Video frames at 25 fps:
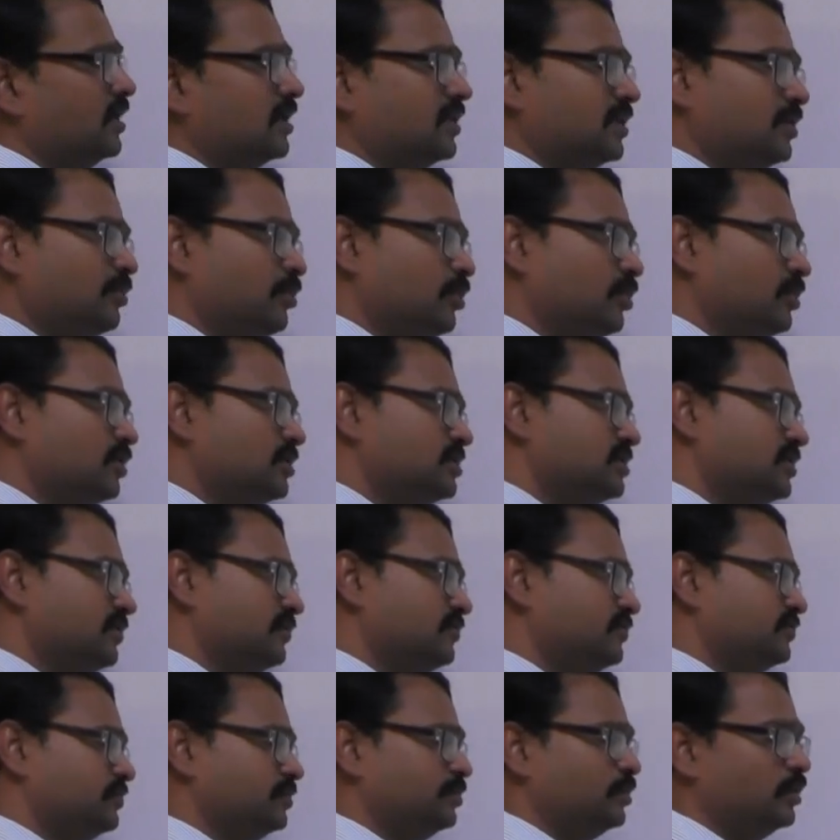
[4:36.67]
The
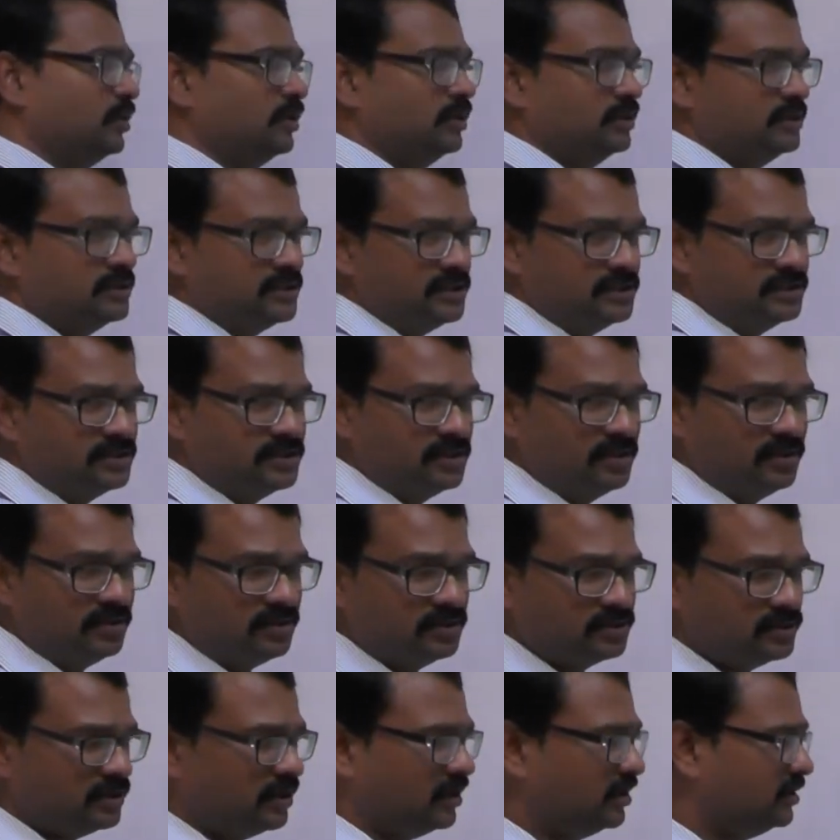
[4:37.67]
poles and
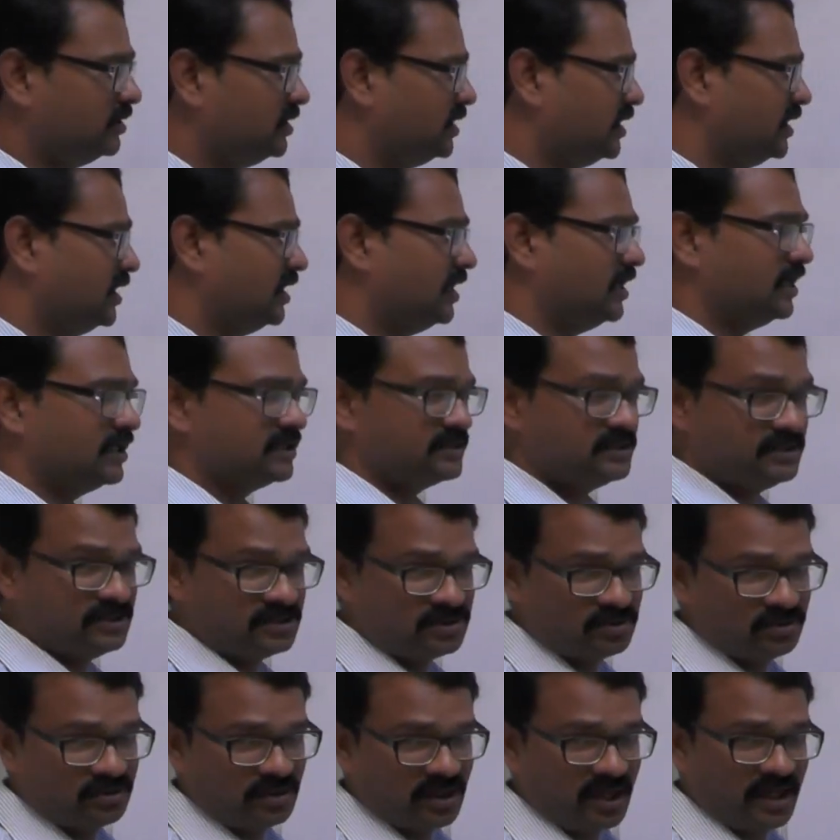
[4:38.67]
zeros on the real
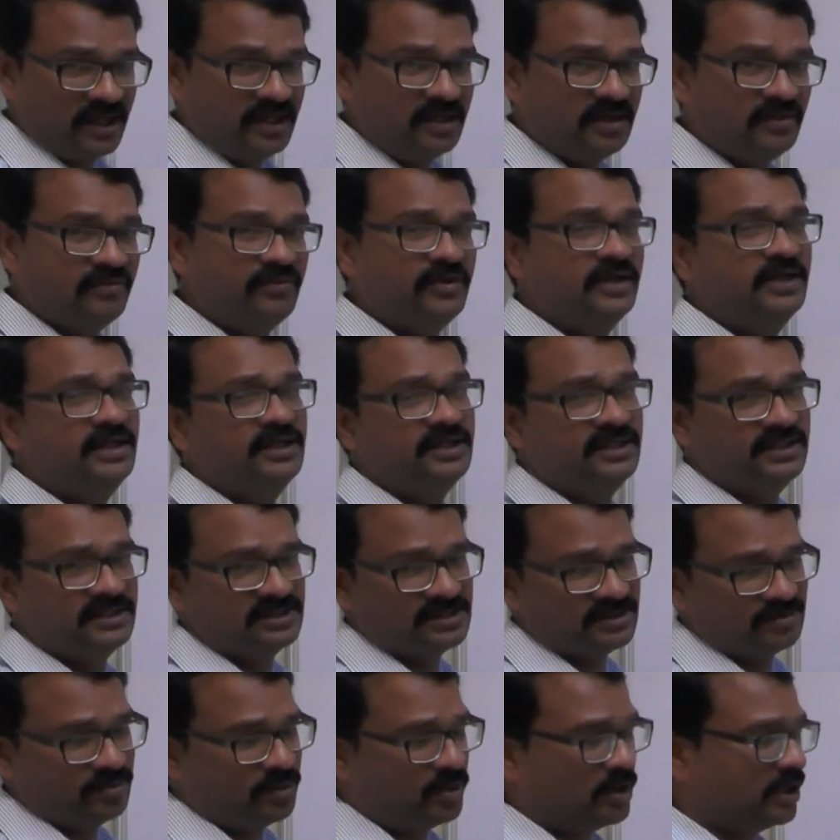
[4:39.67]
axis to the right of any
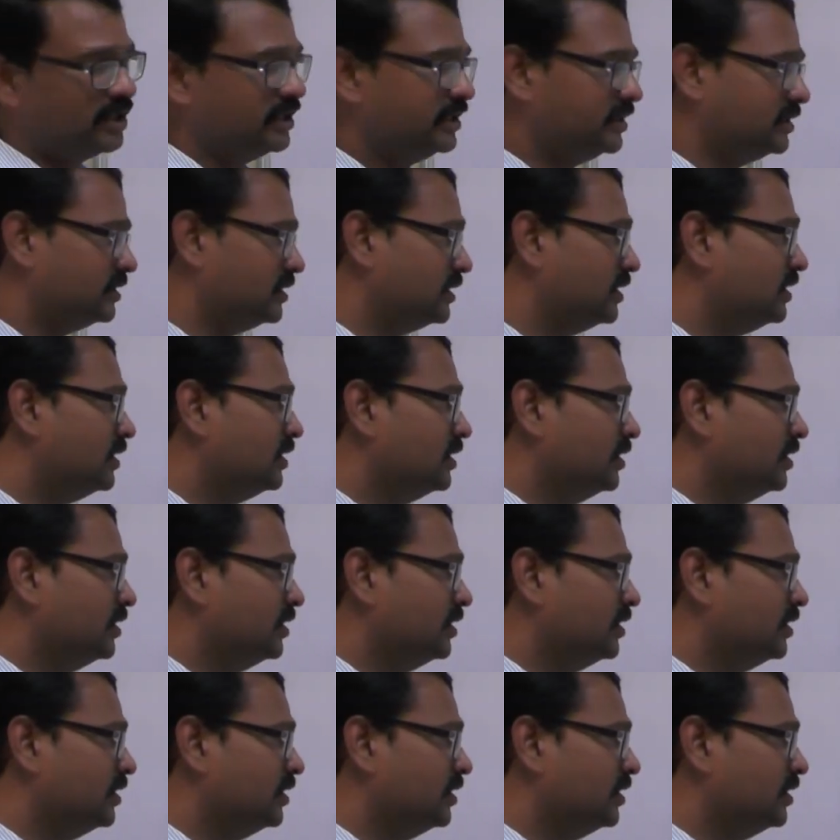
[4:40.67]
test point